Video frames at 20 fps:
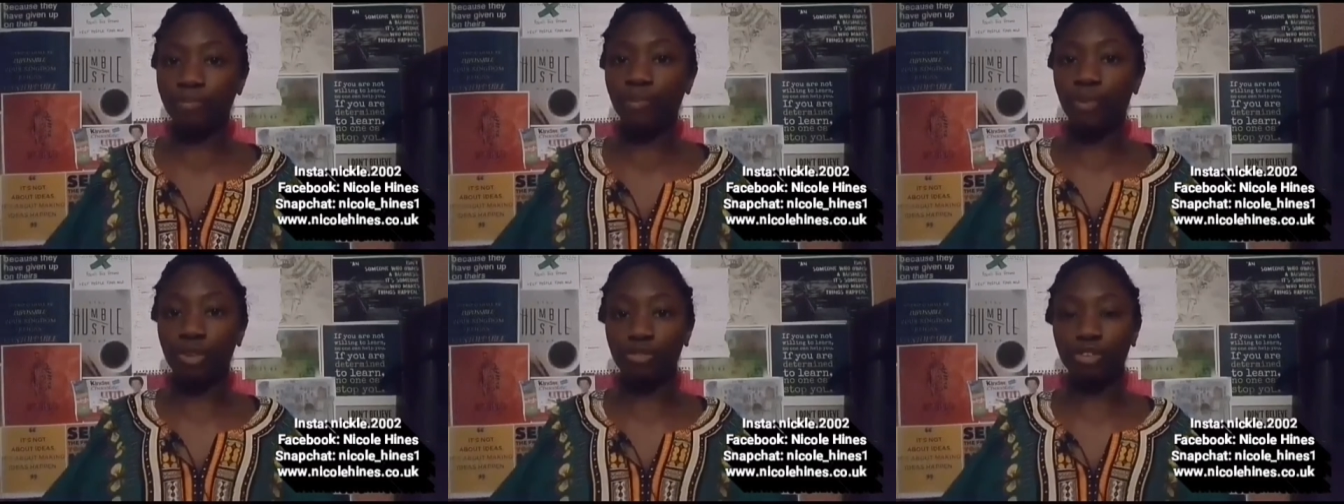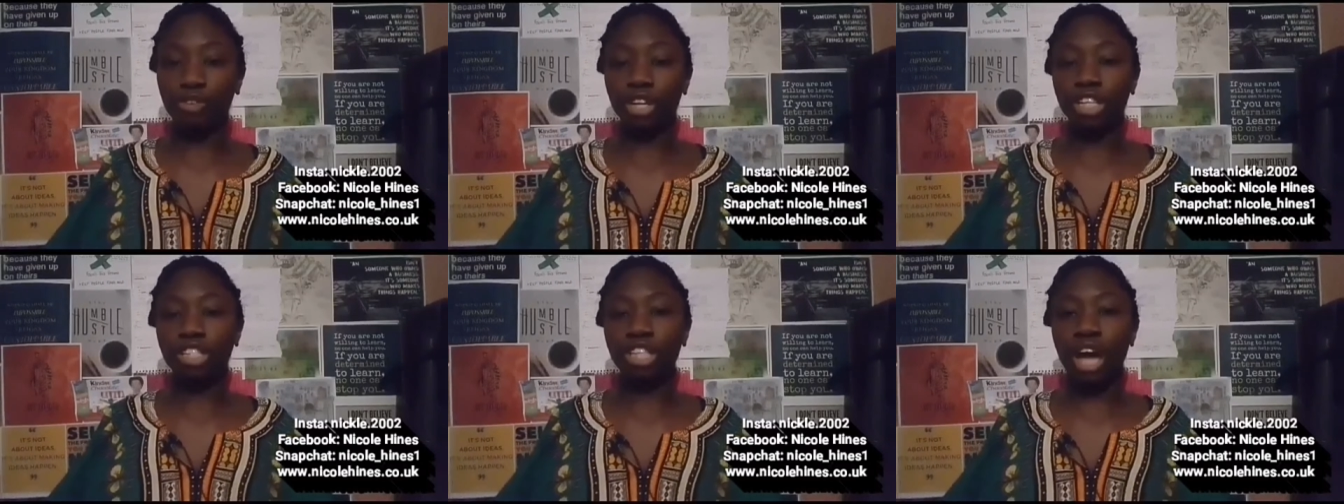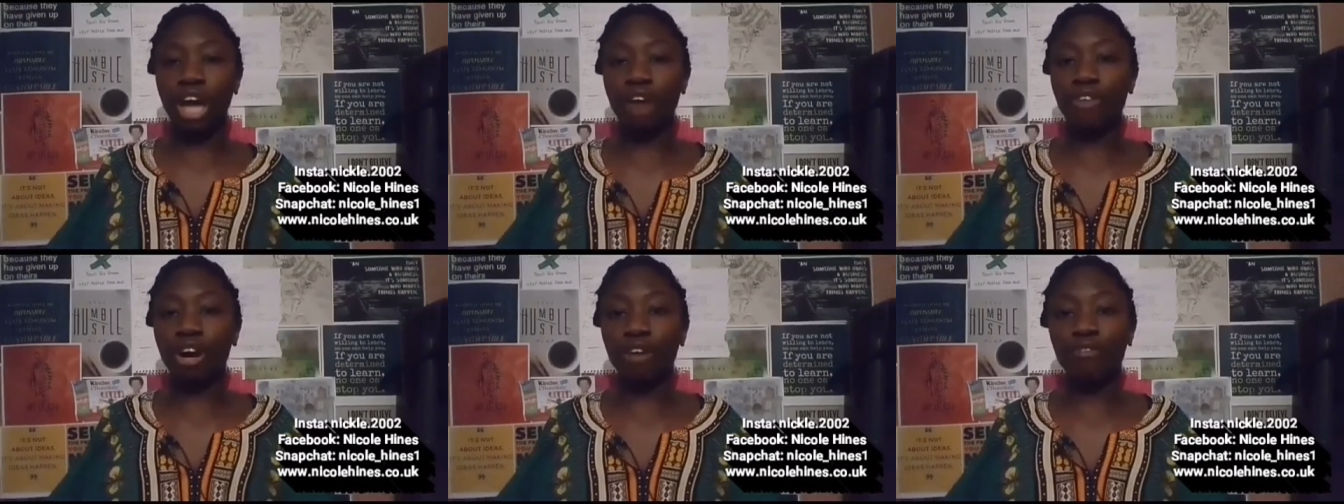we finished
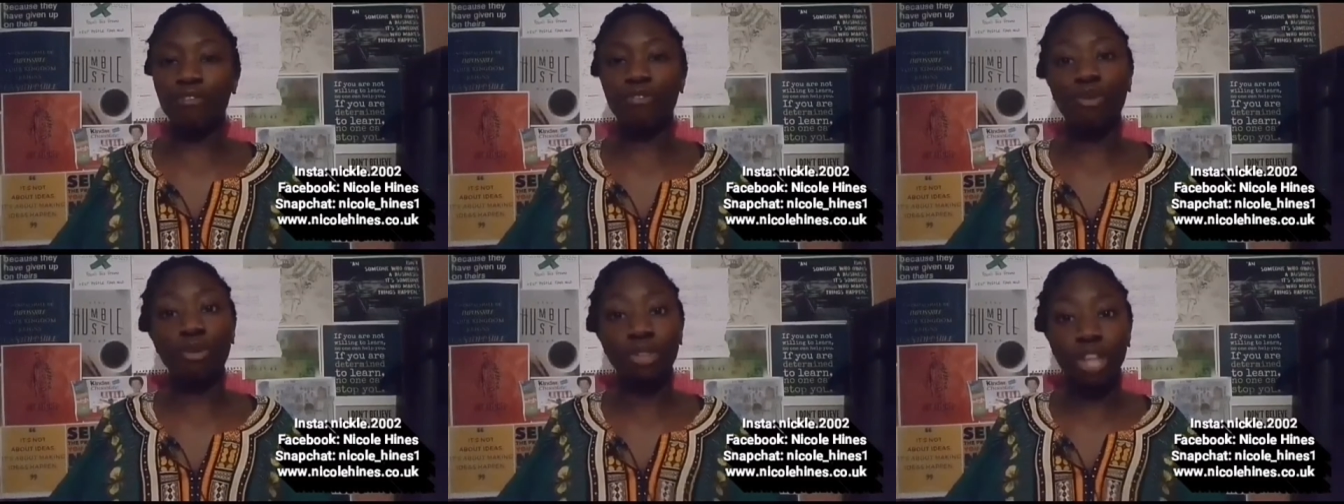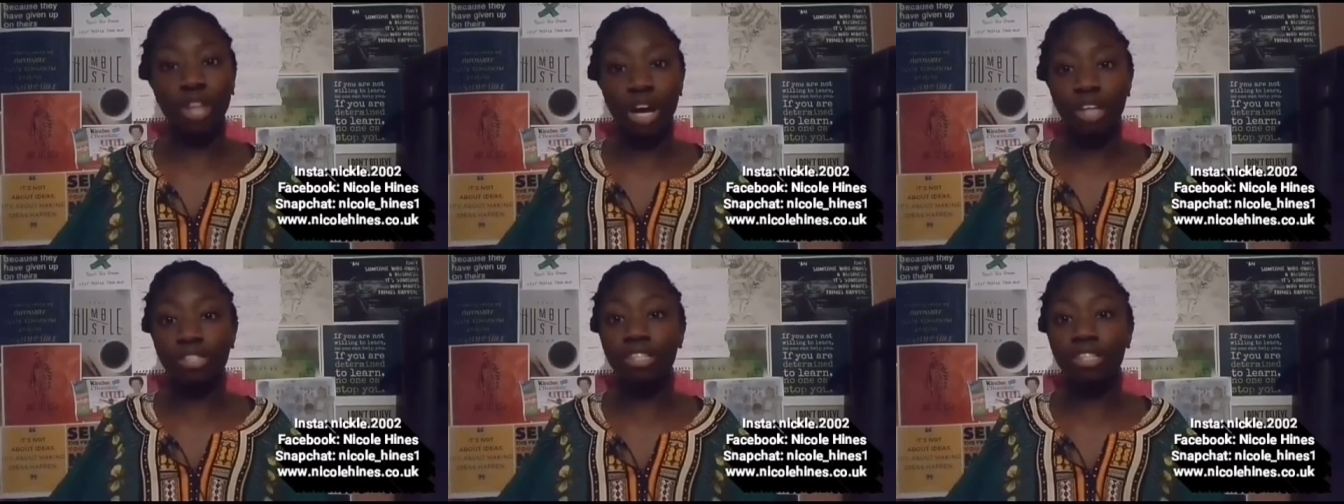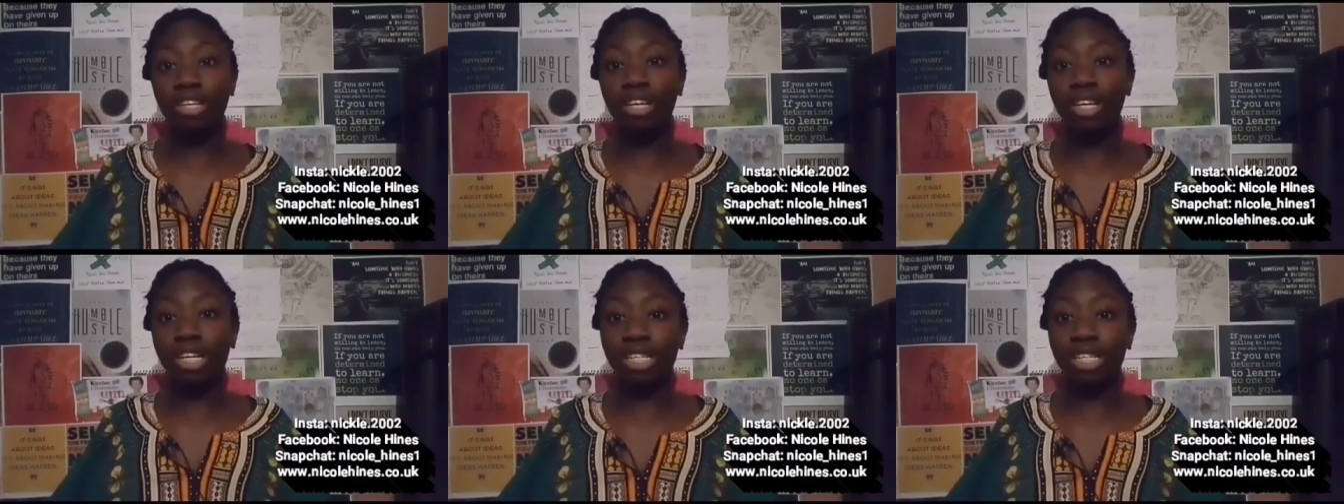at around
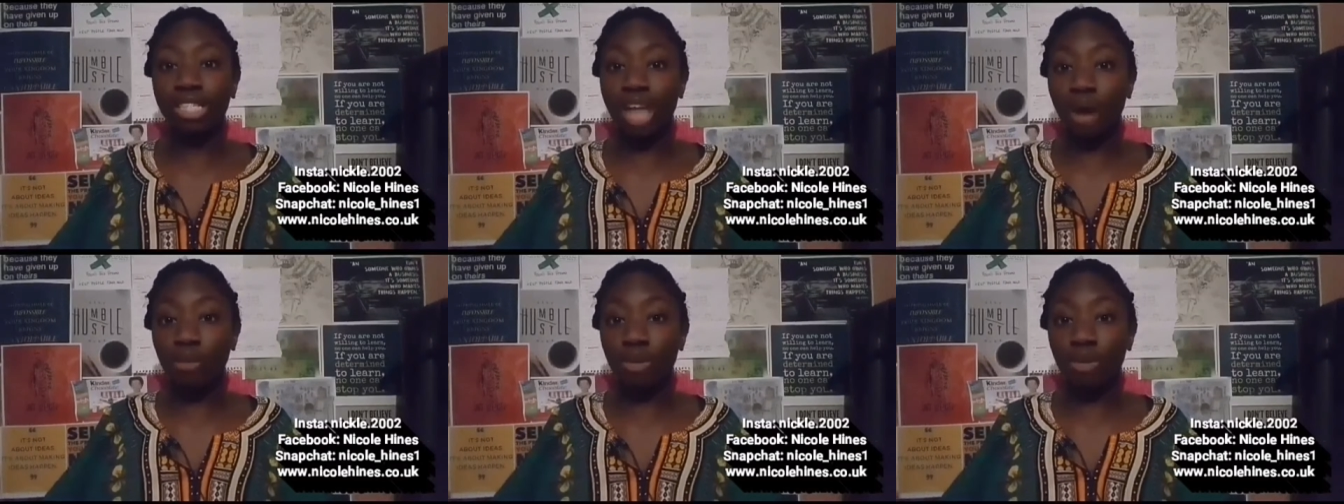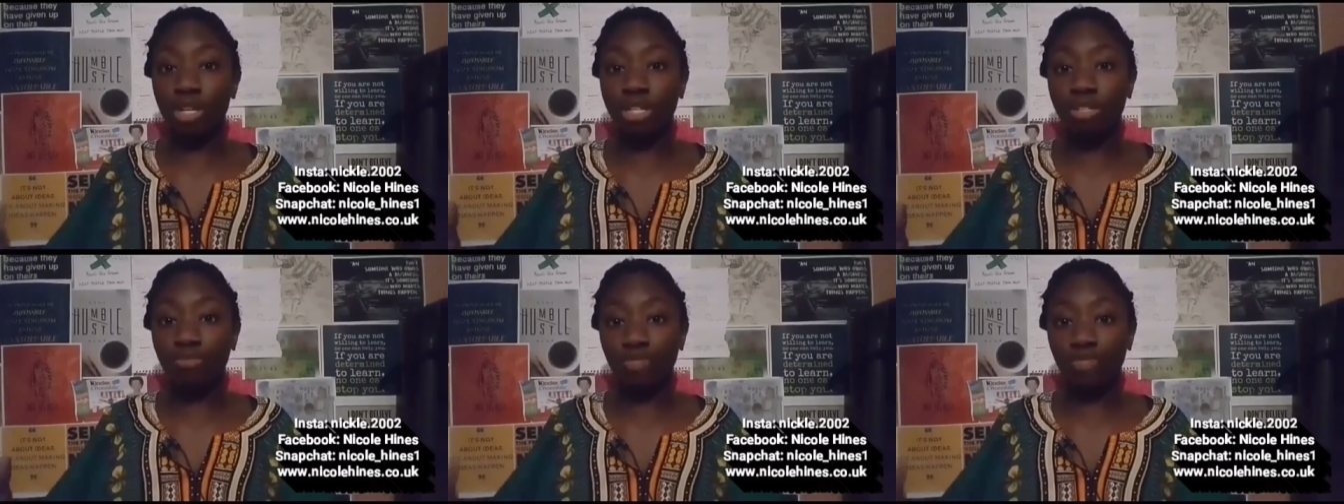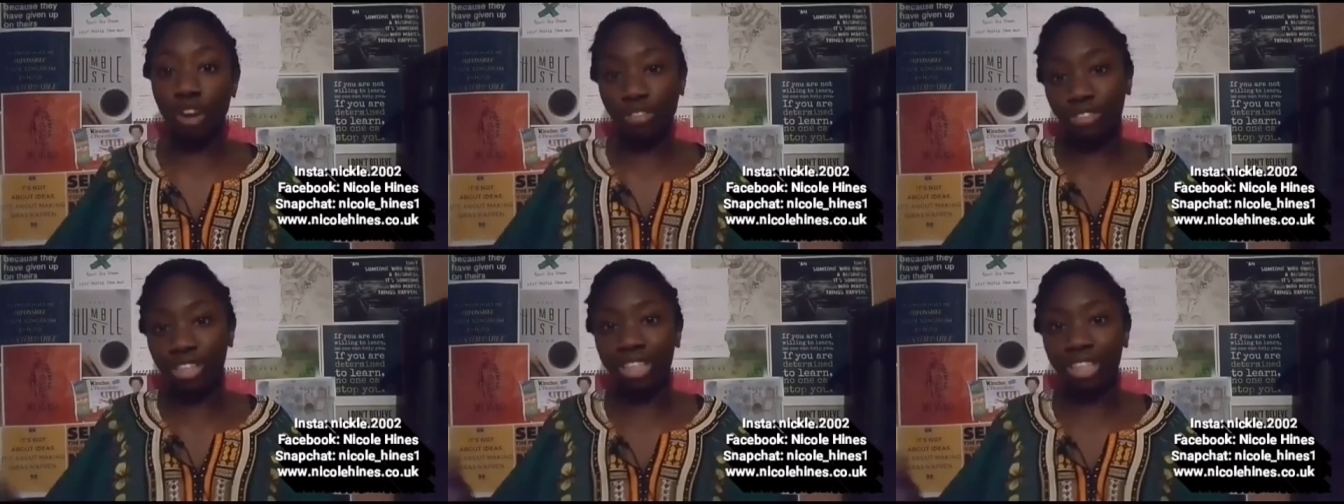4.30 because that was
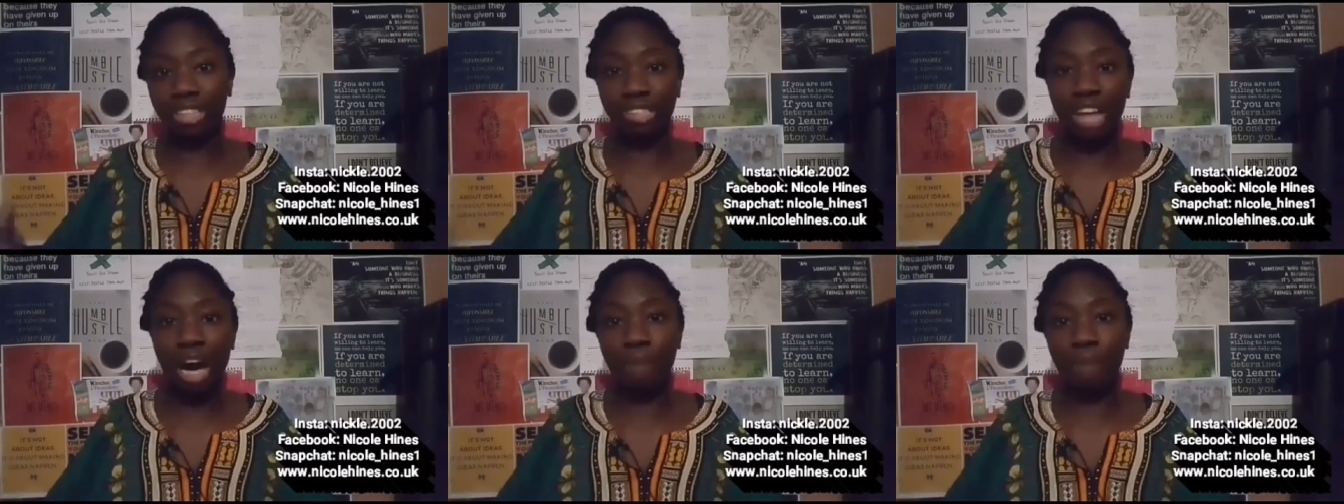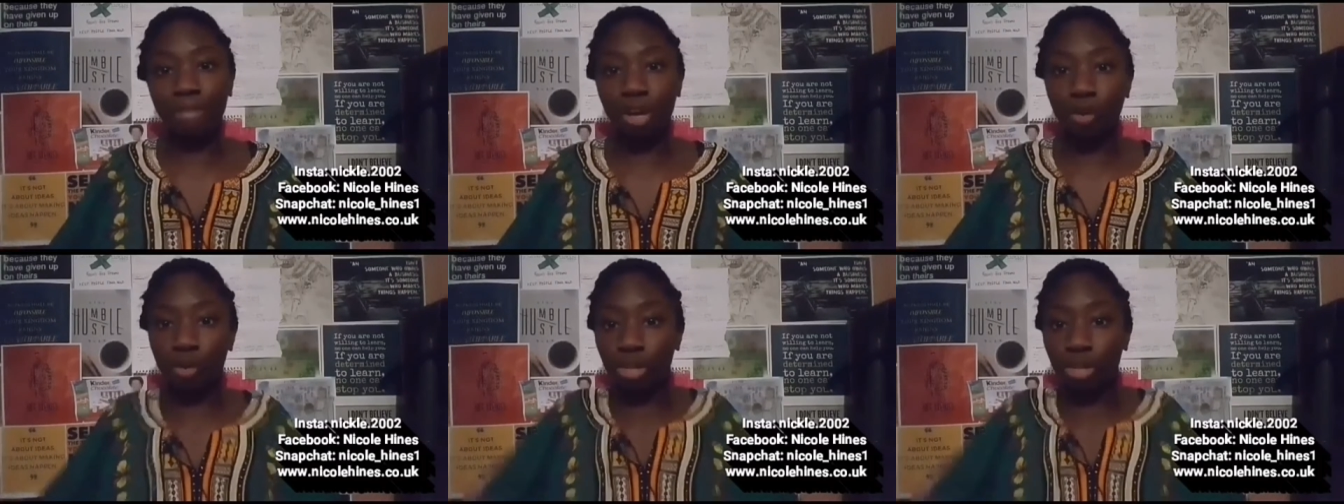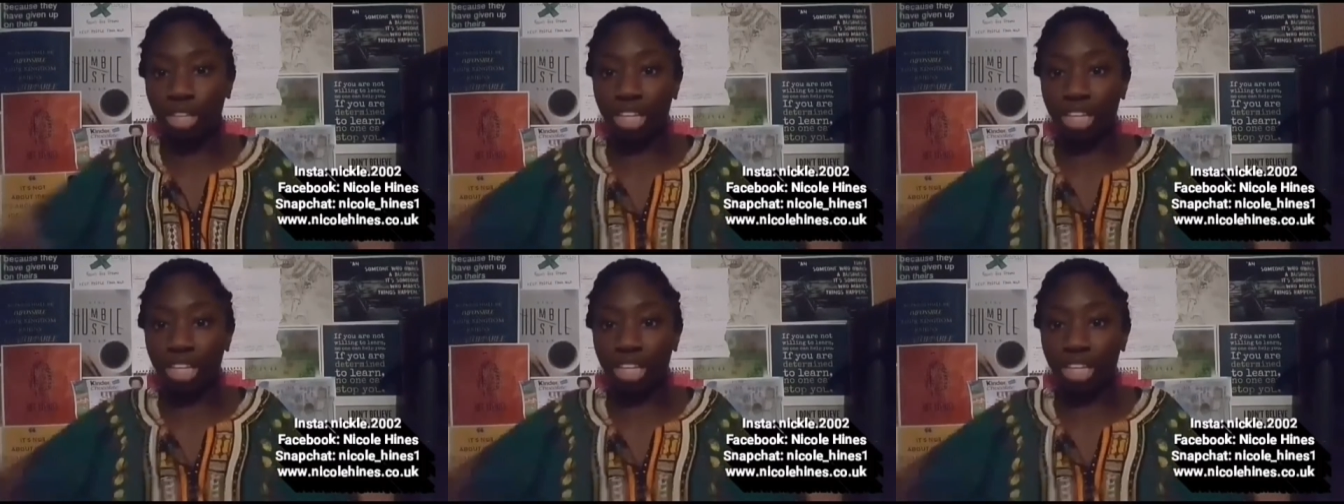roughly the time that all